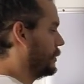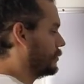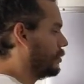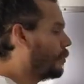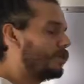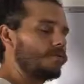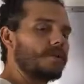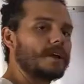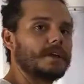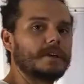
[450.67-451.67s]
someone
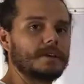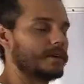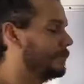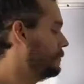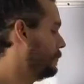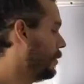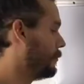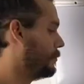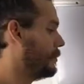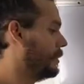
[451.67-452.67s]
already bought
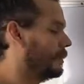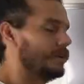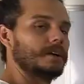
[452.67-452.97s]
from me